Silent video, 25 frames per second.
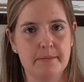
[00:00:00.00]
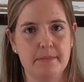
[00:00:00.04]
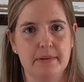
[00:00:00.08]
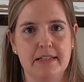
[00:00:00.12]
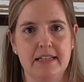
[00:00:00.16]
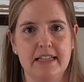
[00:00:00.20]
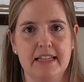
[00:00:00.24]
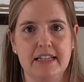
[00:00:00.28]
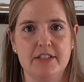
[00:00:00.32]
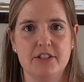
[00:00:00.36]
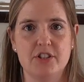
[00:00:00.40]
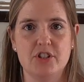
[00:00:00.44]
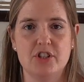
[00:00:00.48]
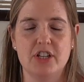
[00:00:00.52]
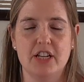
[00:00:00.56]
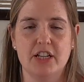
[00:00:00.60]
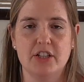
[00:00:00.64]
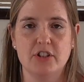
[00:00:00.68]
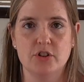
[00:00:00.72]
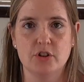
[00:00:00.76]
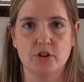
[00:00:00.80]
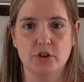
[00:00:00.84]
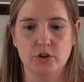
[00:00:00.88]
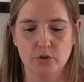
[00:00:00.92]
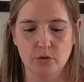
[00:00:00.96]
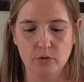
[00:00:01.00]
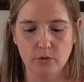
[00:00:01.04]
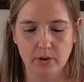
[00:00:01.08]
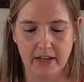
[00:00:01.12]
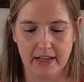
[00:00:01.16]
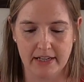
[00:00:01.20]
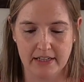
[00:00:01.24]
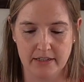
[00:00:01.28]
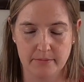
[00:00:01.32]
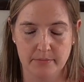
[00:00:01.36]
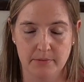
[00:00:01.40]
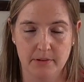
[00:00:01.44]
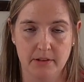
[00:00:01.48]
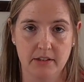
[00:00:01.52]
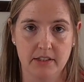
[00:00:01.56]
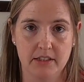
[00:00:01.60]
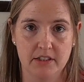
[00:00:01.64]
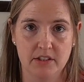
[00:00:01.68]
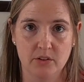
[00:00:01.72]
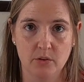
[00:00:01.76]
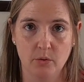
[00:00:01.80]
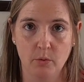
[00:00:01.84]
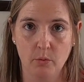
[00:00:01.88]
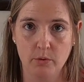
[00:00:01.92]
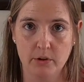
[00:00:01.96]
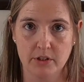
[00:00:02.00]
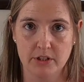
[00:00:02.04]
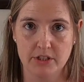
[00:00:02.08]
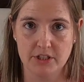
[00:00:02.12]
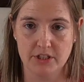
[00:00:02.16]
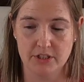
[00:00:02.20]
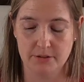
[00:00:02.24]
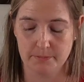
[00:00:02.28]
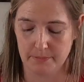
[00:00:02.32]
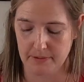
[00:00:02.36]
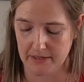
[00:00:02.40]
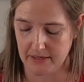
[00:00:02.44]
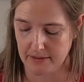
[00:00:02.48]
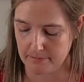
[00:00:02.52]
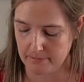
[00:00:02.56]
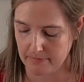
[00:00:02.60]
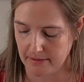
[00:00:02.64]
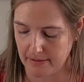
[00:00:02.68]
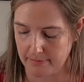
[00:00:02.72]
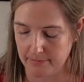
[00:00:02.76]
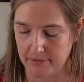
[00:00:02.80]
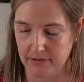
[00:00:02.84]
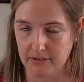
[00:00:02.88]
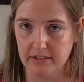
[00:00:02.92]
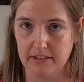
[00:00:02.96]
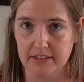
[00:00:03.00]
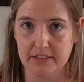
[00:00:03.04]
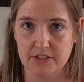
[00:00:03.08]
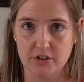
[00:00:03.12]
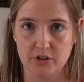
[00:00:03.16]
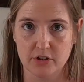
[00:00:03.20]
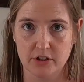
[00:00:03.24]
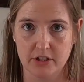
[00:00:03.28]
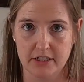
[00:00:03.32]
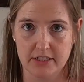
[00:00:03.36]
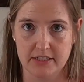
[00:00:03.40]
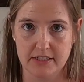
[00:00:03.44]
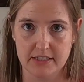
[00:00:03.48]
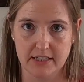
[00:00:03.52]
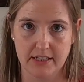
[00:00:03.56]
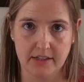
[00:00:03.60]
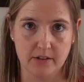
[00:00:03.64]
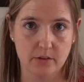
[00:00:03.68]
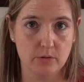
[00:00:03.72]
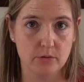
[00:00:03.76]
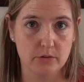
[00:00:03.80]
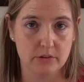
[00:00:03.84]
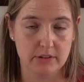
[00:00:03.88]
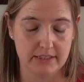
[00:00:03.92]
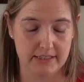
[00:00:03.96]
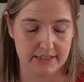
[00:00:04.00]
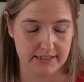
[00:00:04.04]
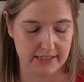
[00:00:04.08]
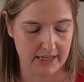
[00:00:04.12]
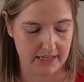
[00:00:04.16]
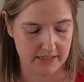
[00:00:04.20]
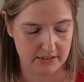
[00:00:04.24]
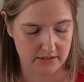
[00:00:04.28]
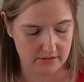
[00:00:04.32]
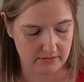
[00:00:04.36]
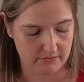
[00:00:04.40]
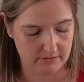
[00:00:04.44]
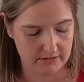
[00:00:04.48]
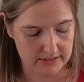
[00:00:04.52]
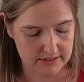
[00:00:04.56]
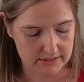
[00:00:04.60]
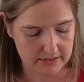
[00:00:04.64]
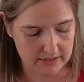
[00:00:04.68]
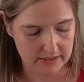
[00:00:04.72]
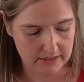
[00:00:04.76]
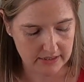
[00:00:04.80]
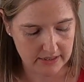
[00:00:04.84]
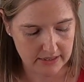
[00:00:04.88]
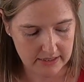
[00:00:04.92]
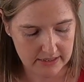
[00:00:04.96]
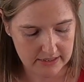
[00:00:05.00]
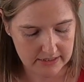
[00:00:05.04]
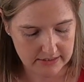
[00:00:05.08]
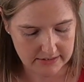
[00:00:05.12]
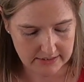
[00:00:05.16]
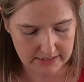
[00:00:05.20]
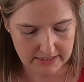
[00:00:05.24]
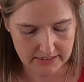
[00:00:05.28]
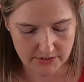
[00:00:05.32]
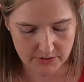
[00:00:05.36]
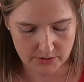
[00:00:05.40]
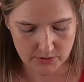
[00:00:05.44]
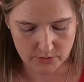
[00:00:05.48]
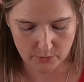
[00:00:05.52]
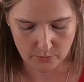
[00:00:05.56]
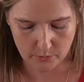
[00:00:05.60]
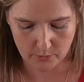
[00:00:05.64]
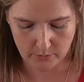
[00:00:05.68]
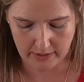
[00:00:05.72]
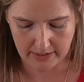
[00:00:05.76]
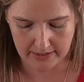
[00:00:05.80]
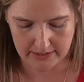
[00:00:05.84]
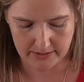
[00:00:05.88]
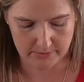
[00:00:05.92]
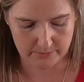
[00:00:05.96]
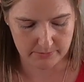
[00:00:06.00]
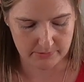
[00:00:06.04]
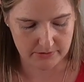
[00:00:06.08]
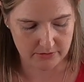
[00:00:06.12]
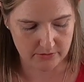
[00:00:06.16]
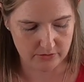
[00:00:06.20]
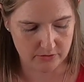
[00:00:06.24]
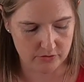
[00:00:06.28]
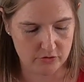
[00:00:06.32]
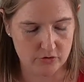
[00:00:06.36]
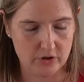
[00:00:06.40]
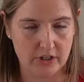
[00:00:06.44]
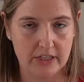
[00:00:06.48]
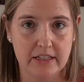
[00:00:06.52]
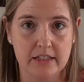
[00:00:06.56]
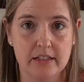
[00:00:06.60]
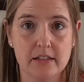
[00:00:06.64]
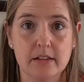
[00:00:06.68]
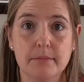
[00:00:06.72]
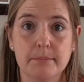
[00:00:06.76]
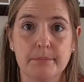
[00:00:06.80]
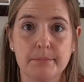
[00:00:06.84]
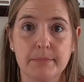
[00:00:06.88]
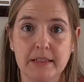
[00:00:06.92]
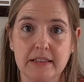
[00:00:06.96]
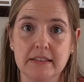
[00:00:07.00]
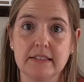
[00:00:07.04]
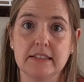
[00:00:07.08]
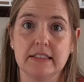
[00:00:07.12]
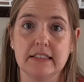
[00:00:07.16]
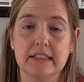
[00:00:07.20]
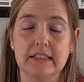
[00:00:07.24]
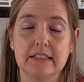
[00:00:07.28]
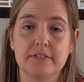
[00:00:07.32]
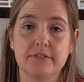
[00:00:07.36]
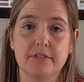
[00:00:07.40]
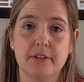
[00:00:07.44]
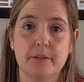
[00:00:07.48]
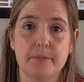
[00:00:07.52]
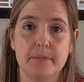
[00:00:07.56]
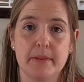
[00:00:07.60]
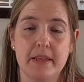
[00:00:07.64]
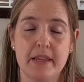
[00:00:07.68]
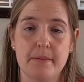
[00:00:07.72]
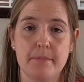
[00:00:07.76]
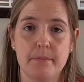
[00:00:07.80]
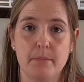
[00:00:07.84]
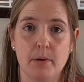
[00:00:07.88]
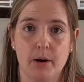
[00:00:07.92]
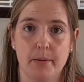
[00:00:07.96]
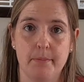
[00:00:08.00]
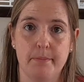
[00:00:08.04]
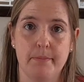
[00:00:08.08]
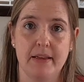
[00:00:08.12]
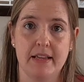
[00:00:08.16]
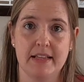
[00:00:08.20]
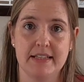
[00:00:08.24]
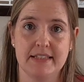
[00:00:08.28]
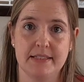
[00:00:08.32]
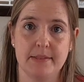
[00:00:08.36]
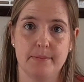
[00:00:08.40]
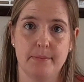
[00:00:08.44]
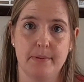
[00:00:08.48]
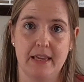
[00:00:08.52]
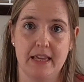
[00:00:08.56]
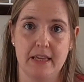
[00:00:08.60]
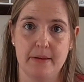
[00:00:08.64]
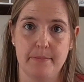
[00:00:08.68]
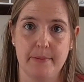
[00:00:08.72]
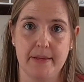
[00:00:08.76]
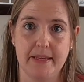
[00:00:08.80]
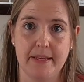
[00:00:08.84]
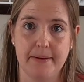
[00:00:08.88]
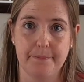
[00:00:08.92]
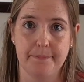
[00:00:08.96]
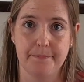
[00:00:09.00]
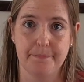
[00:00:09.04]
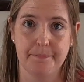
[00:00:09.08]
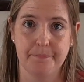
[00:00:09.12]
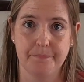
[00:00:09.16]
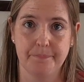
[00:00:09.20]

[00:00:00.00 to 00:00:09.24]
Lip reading: But let's check. So your animal, in order to be a mammal, it's got to tick all these categories. Does your animal drink milk from their mom as a baby?